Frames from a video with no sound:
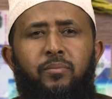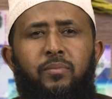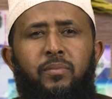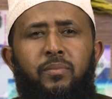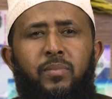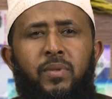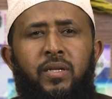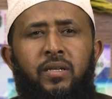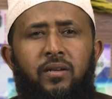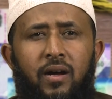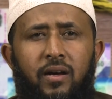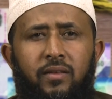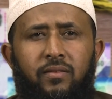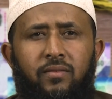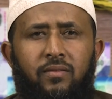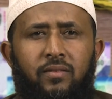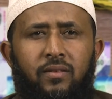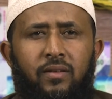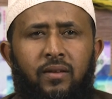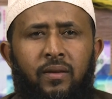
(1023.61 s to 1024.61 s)

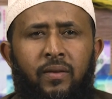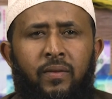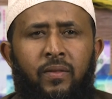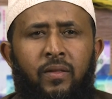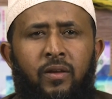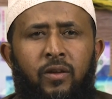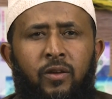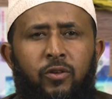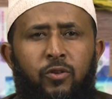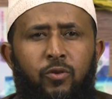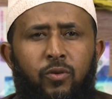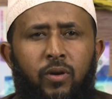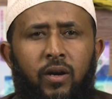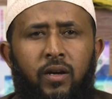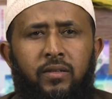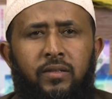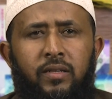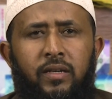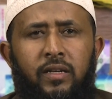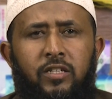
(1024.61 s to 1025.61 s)
mirath, you
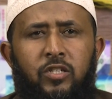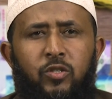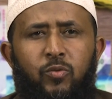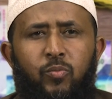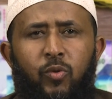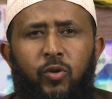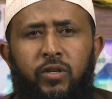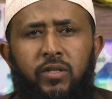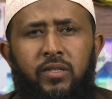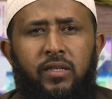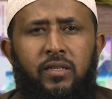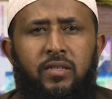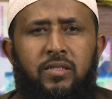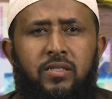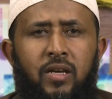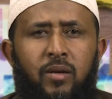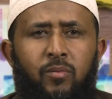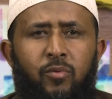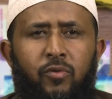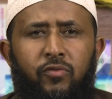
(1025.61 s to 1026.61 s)
had exploited
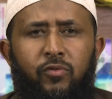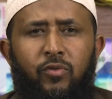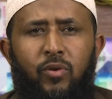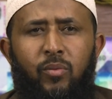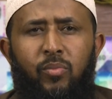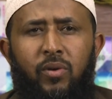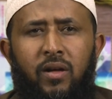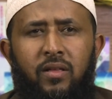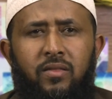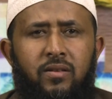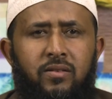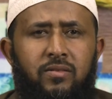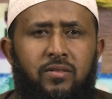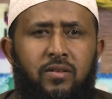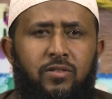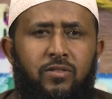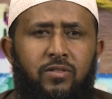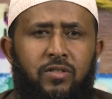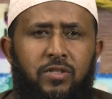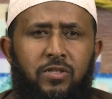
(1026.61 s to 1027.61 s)
some of your brothers
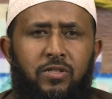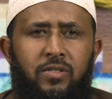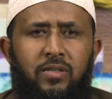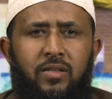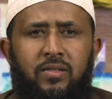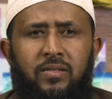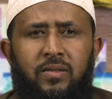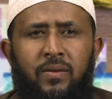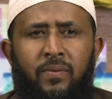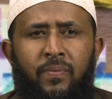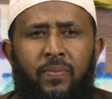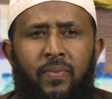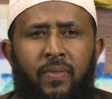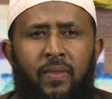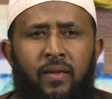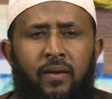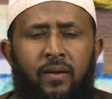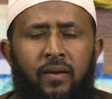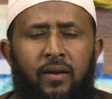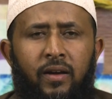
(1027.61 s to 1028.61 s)
and sisters
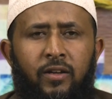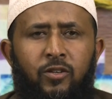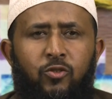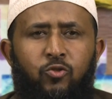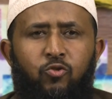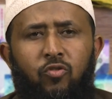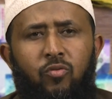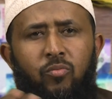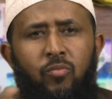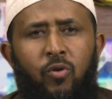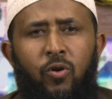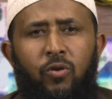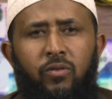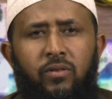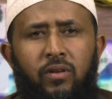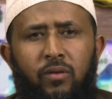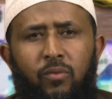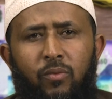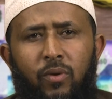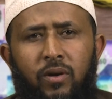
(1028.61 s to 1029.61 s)
and took more
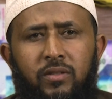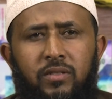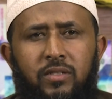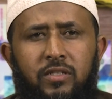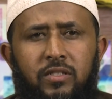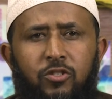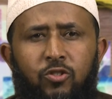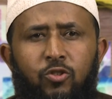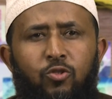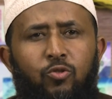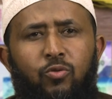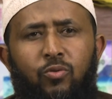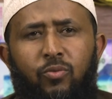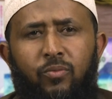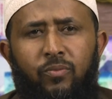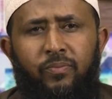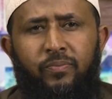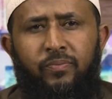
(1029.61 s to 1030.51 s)
than what is due,